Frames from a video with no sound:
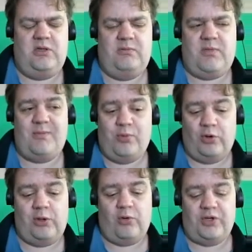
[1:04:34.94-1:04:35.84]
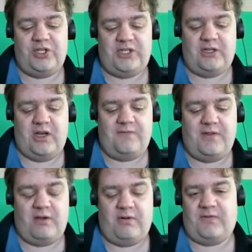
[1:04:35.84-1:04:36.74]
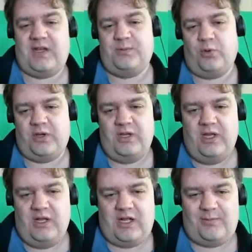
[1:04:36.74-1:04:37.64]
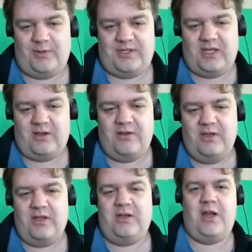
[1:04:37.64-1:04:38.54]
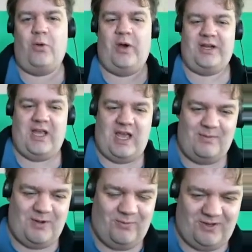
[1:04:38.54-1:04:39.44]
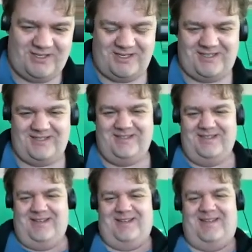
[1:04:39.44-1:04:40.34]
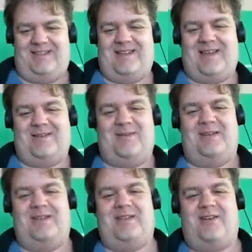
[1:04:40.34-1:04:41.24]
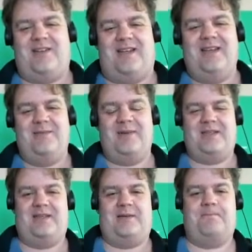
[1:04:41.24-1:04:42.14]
book launch as a live video on Facebook a couple weeks ago, no one came and watched, so that was a bit discouraging. But